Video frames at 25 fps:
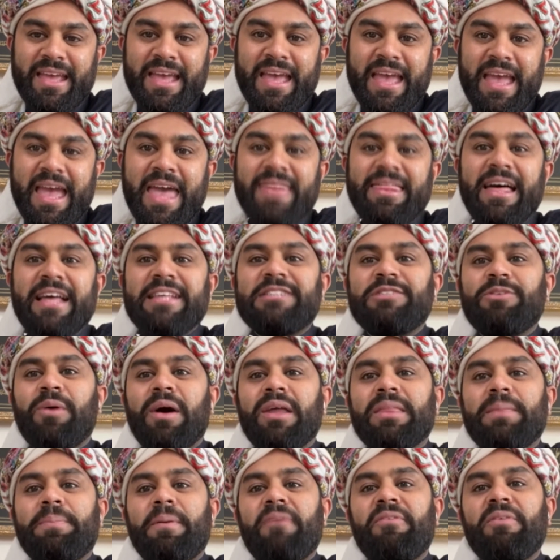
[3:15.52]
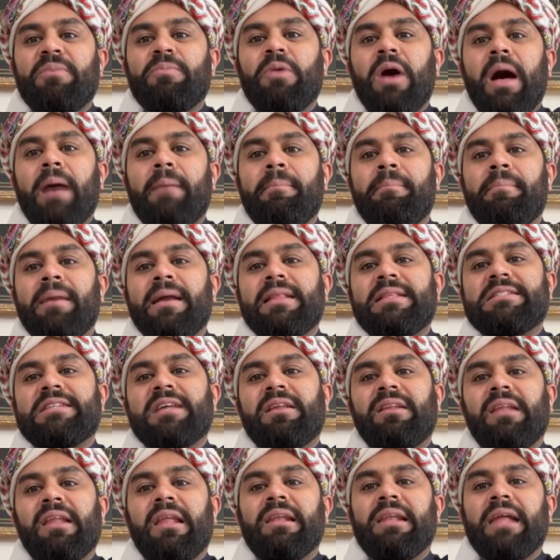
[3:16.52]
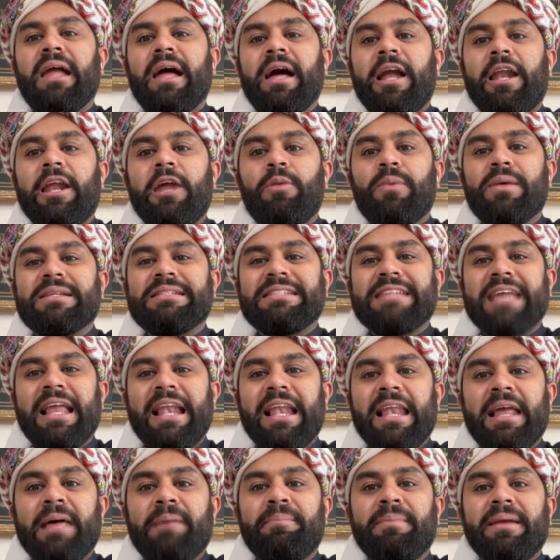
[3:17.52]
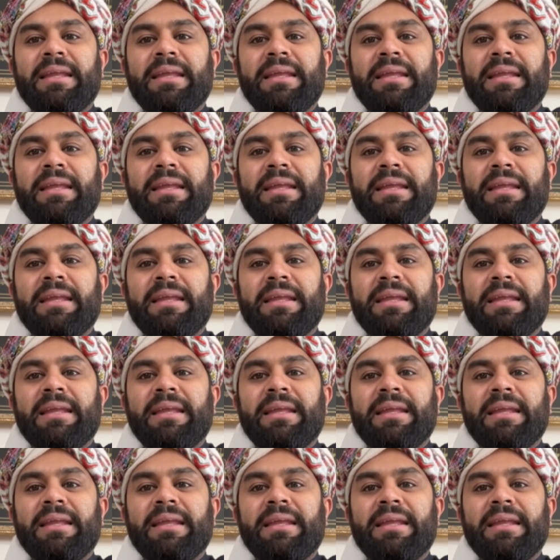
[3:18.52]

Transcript: And that's why the Prophet Muhammad sallallahu